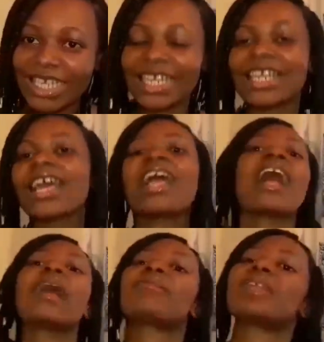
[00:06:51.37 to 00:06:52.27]
And then
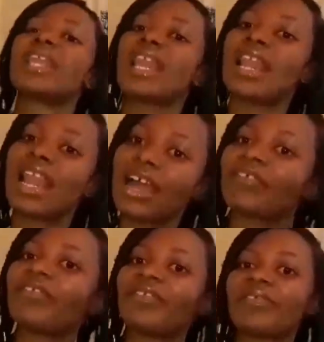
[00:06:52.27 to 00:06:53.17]
I would
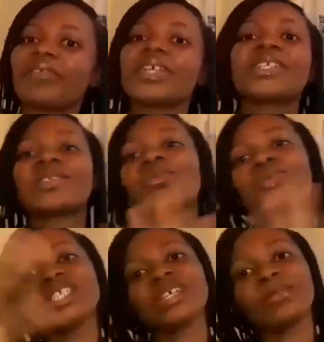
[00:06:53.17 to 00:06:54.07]
love to
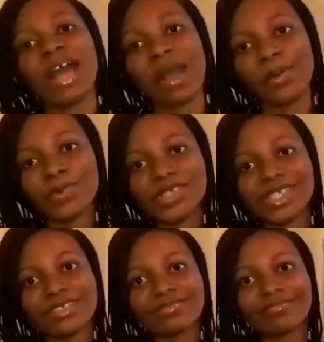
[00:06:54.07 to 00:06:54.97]
read them out.
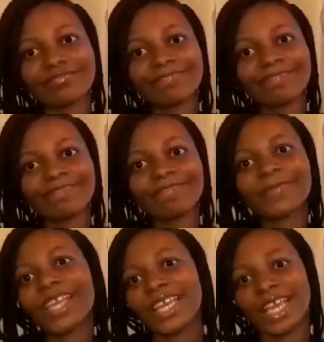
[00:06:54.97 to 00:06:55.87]

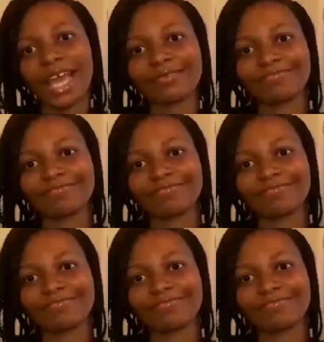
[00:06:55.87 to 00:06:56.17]
Yeah.